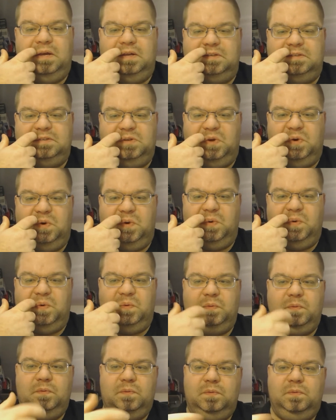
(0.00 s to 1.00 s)
So
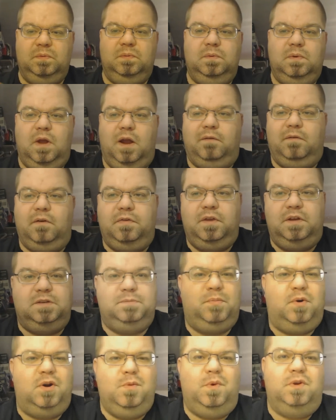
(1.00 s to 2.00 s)
everything's
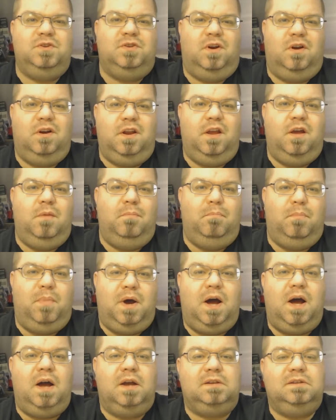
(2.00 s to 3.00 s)
pretty much already
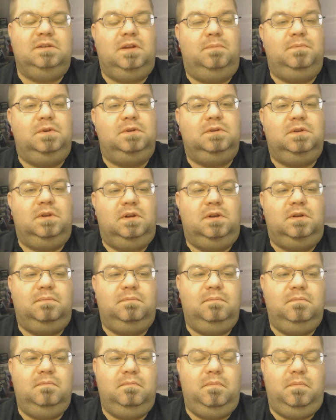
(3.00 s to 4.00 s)
unboxed. I'm just gonna
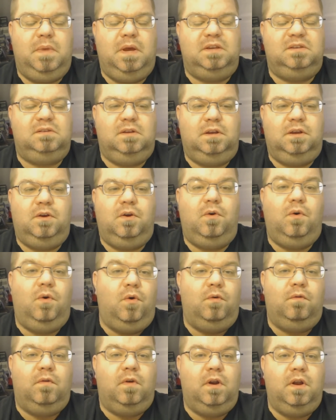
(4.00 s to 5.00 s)
basically
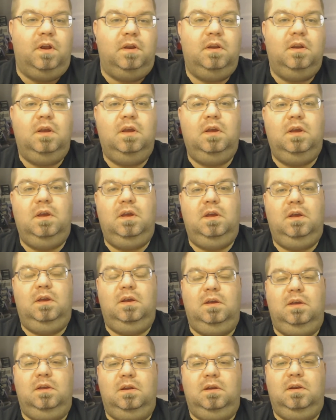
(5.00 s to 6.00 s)
go over it,
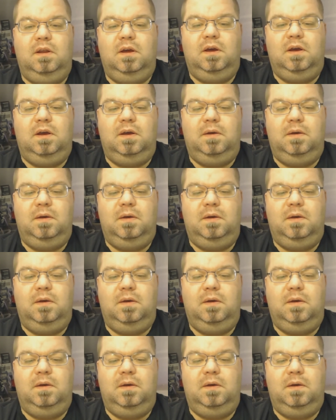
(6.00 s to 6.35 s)
and